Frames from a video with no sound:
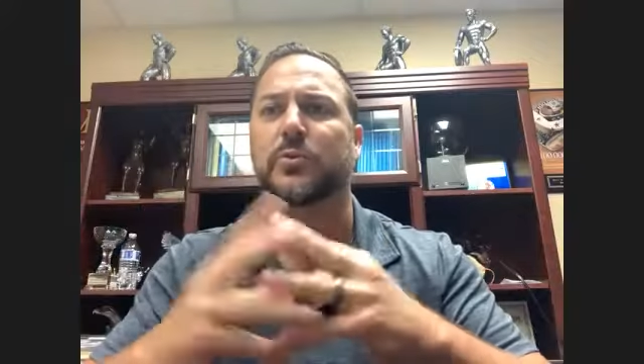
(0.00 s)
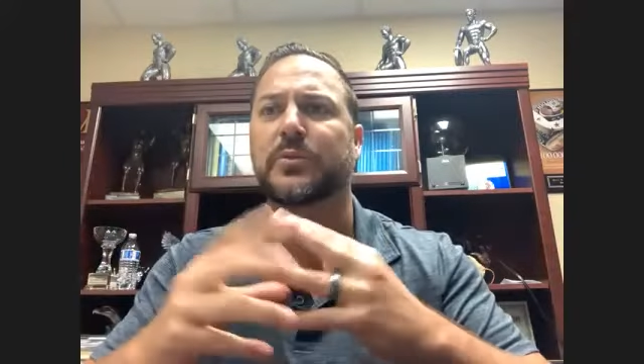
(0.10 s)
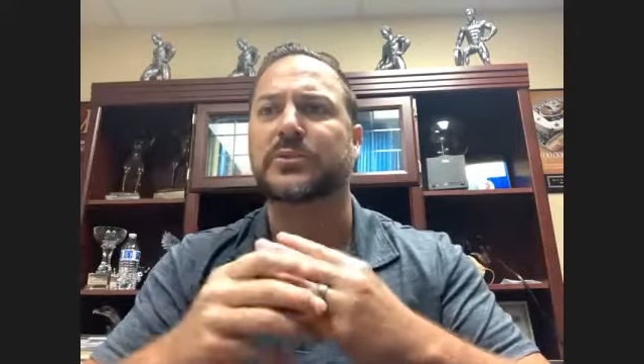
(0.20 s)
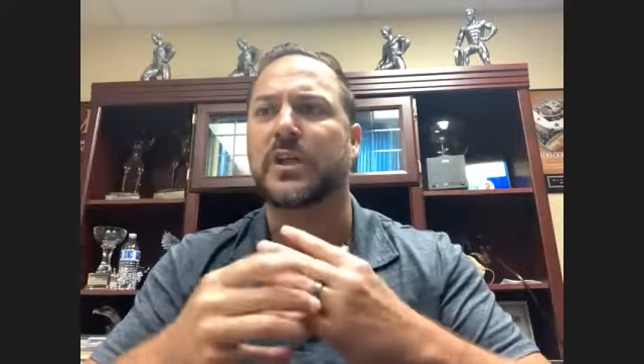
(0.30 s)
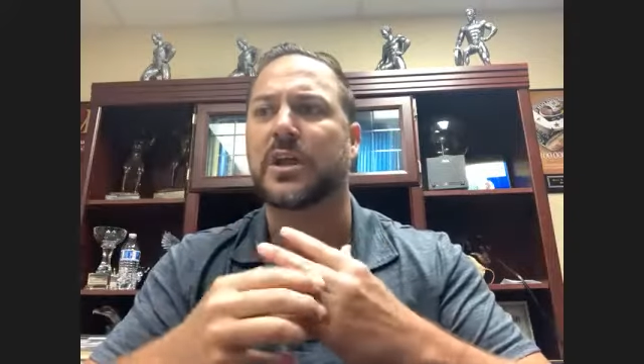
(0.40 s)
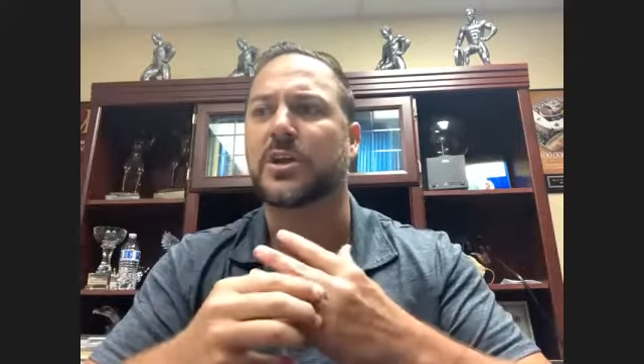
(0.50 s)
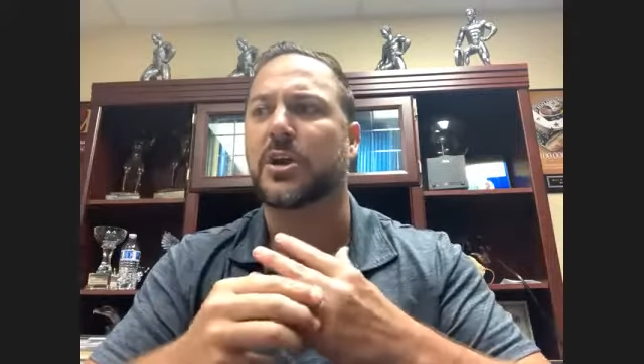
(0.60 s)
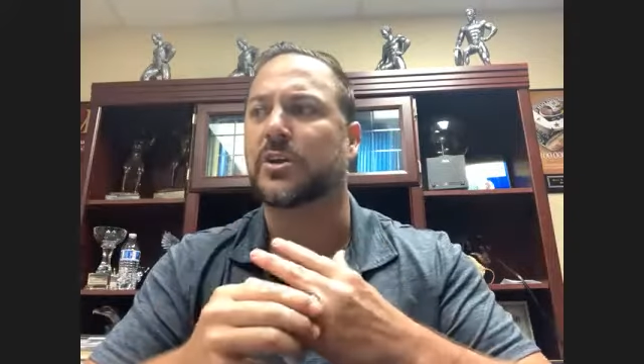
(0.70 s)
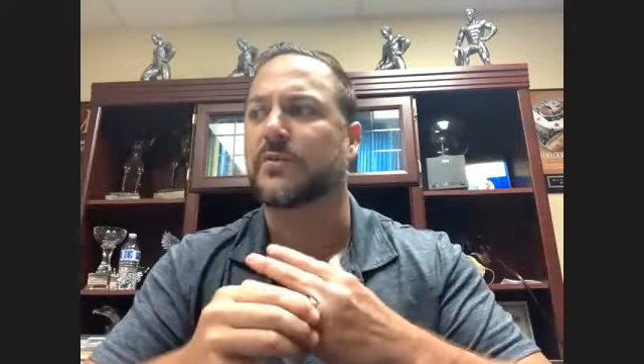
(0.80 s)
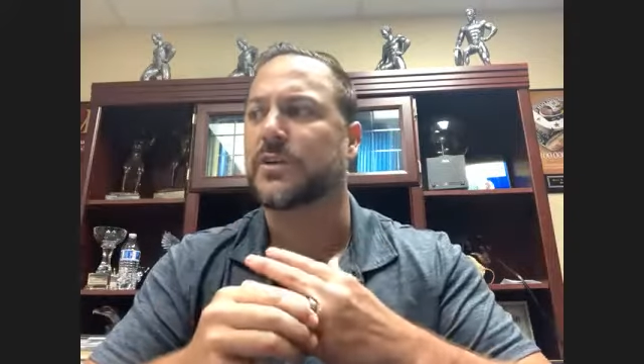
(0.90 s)
There's a lot of young
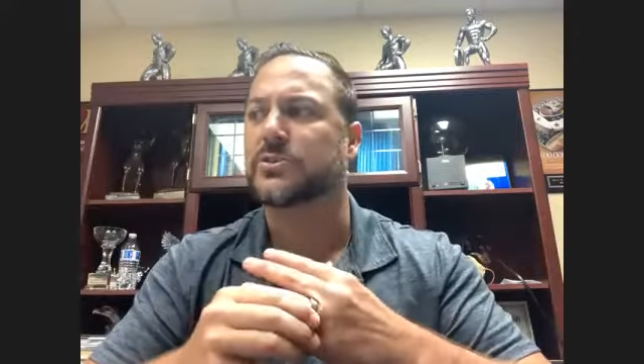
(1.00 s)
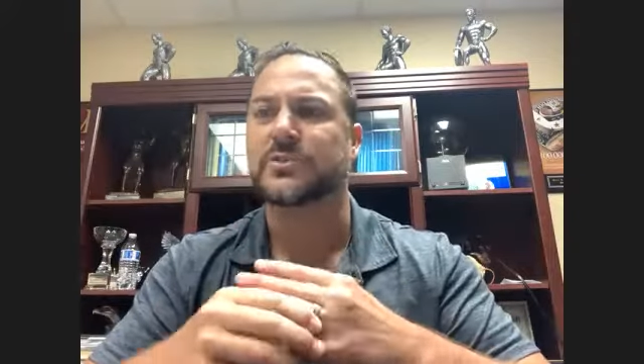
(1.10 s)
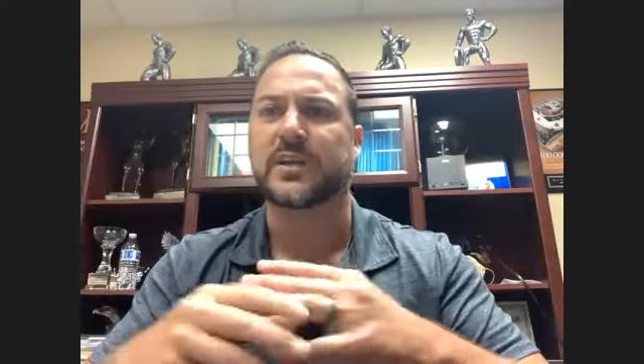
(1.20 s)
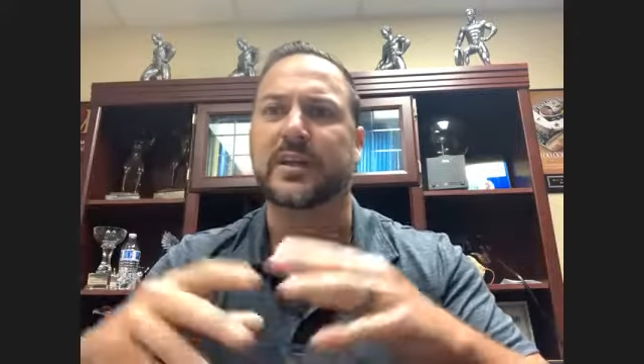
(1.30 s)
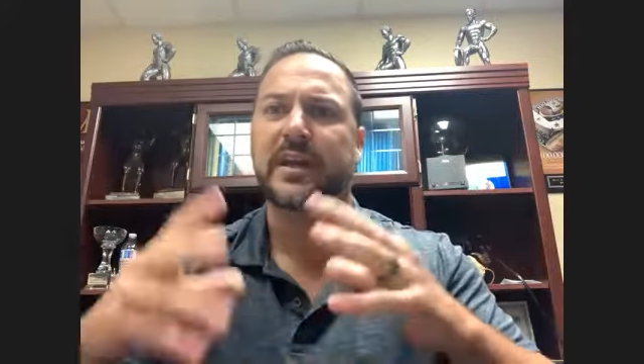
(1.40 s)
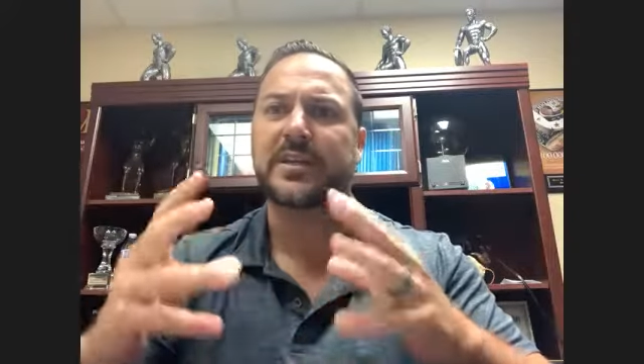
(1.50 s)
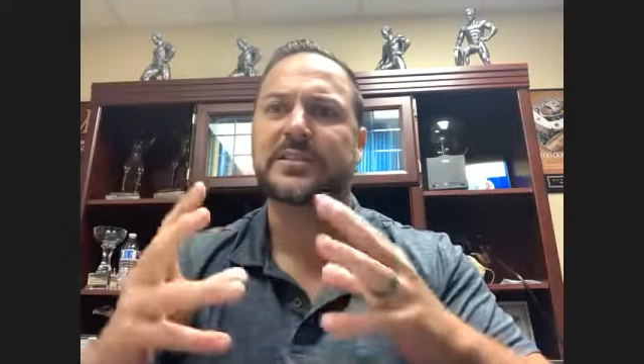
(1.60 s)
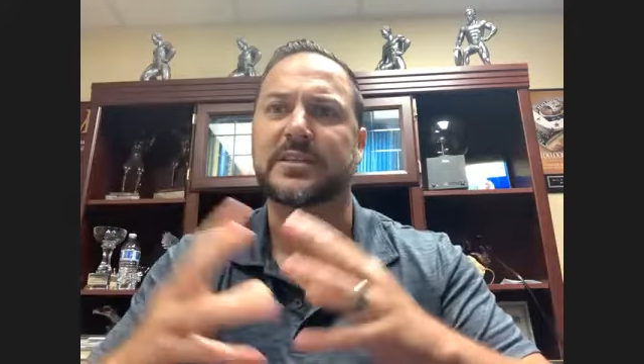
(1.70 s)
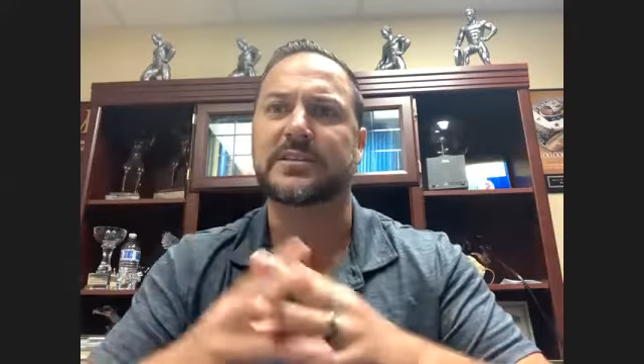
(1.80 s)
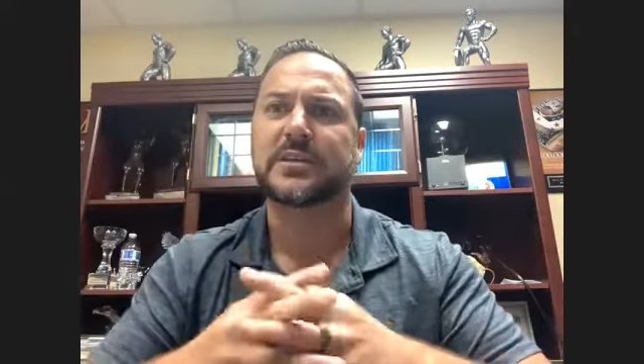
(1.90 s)
individuals that could catch
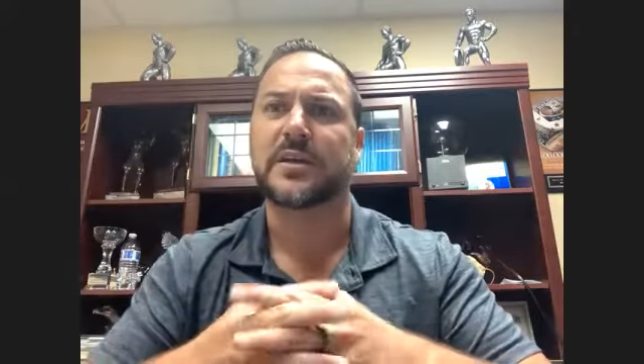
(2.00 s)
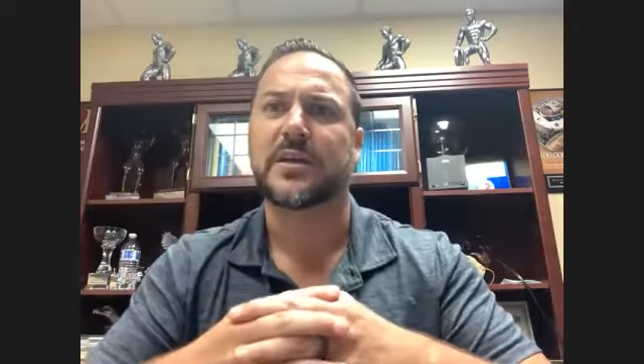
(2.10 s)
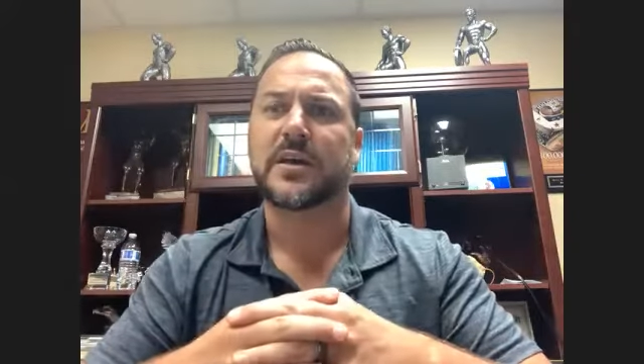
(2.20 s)
these uh,